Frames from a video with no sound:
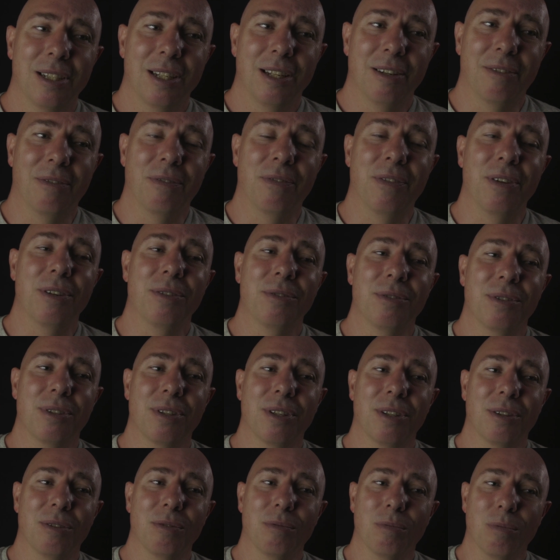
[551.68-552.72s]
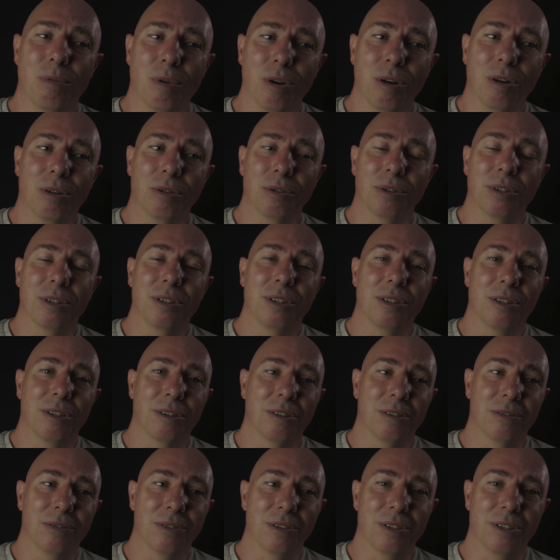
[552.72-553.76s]
it feels that the world
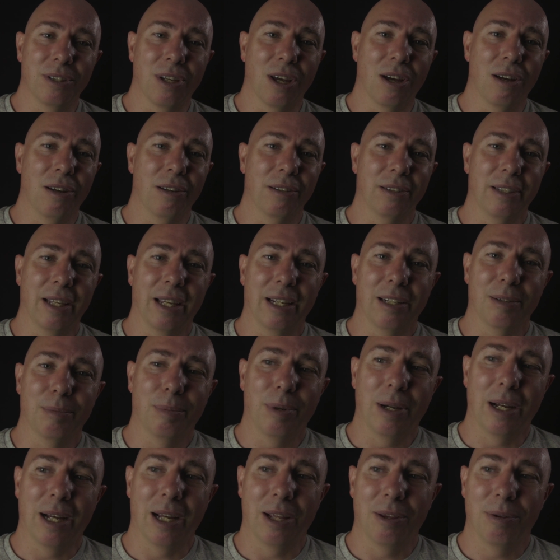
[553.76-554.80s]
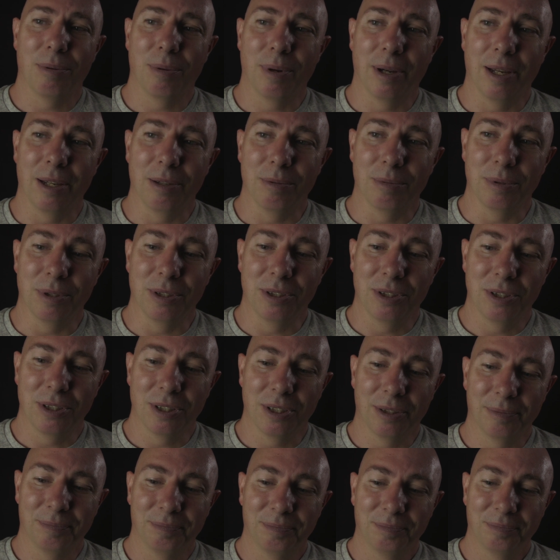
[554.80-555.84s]
itself is going down a pathway which